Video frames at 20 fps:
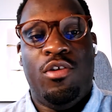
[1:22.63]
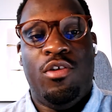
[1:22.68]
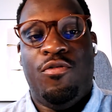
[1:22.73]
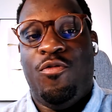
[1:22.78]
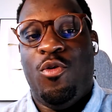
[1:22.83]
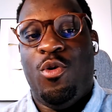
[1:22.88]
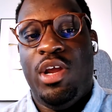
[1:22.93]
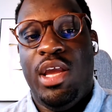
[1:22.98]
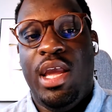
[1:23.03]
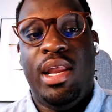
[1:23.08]
to
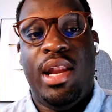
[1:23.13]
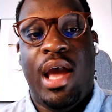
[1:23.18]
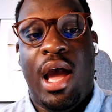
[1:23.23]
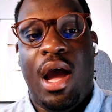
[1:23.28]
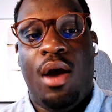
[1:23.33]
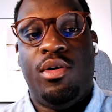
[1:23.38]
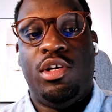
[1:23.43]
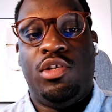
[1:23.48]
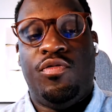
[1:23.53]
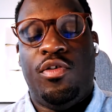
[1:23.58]
48
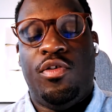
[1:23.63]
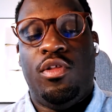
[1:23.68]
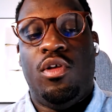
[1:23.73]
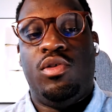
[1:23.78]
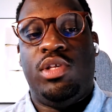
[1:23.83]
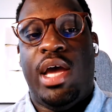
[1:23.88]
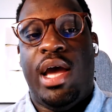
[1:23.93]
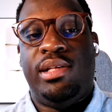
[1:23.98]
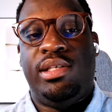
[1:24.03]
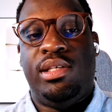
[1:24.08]
hours for
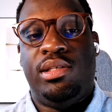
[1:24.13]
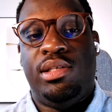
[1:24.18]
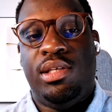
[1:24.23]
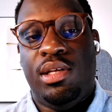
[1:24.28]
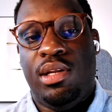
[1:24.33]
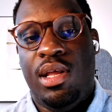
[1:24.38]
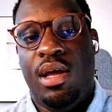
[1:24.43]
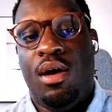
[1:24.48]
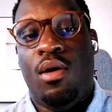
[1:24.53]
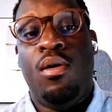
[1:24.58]
those assets
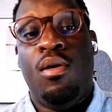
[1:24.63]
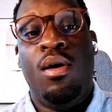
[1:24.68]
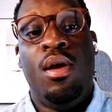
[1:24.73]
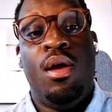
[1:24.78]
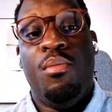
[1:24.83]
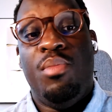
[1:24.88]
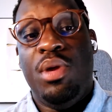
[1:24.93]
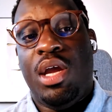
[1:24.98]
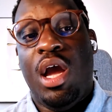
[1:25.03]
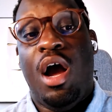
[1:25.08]
to now
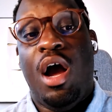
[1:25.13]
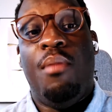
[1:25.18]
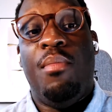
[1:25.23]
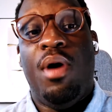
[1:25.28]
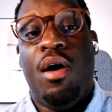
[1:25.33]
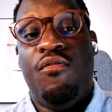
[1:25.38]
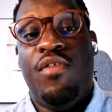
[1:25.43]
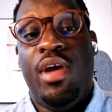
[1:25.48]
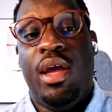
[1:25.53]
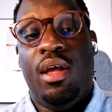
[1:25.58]
become
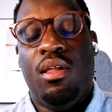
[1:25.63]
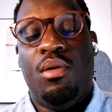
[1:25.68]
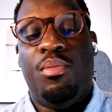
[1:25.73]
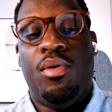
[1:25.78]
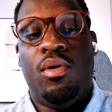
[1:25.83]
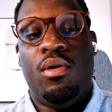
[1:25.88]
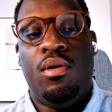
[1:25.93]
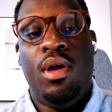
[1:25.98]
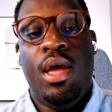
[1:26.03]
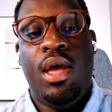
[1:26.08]

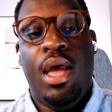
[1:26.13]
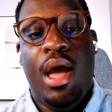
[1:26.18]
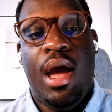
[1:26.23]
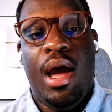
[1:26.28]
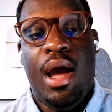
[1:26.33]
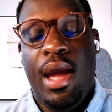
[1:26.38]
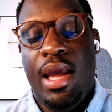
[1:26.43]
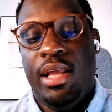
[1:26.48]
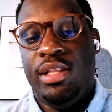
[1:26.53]
available uh,